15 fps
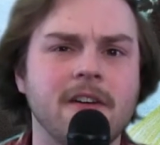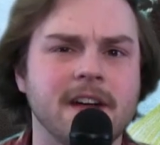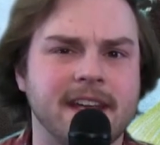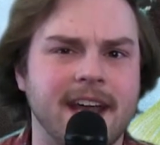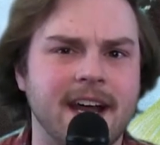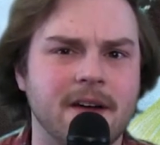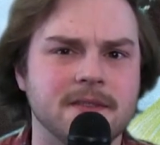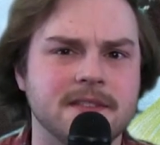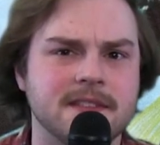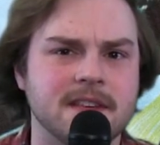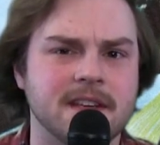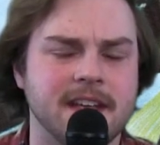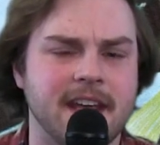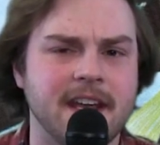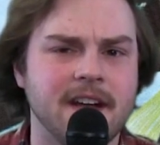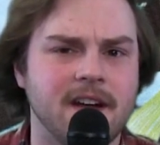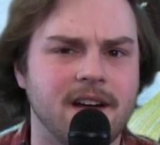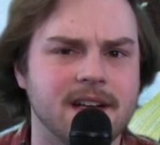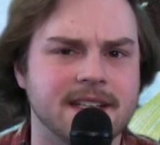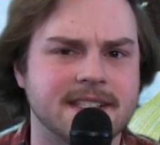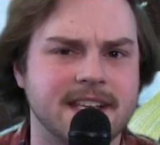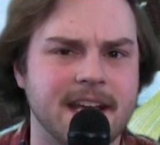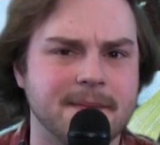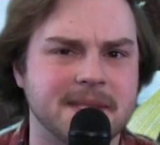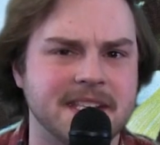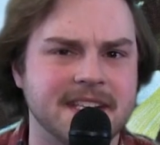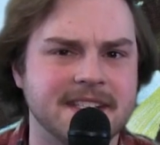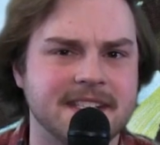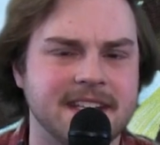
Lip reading: accounts, King Kong Escapes is